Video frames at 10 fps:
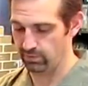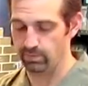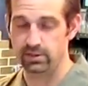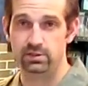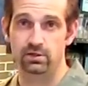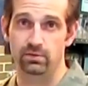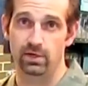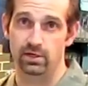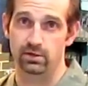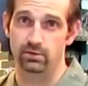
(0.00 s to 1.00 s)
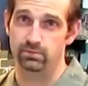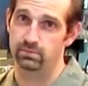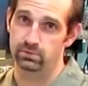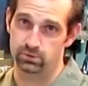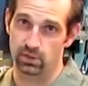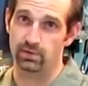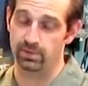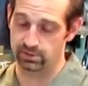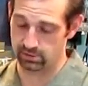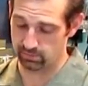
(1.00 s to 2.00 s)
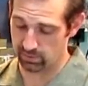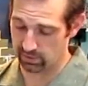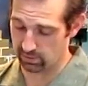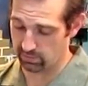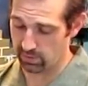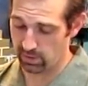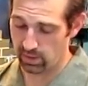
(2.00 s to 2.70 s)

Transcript: Mexican oregano, dried Mexican oregano,